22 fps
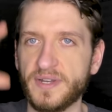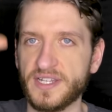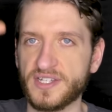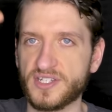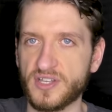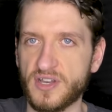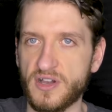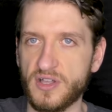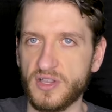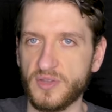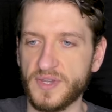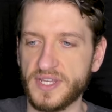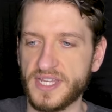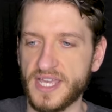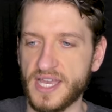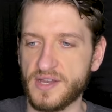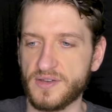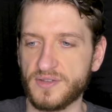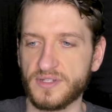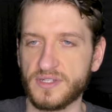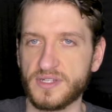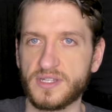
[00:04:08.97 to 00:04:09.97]
and it's all the way
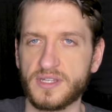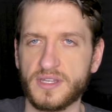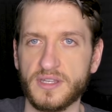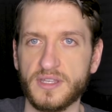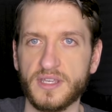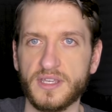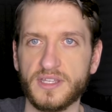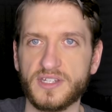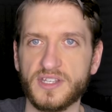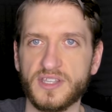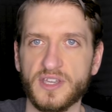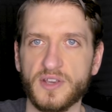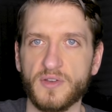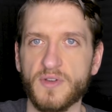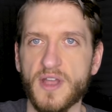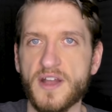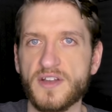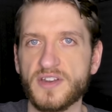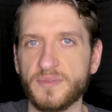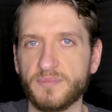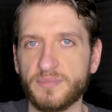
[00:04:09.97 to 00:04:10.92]
down t- uh, to the ground.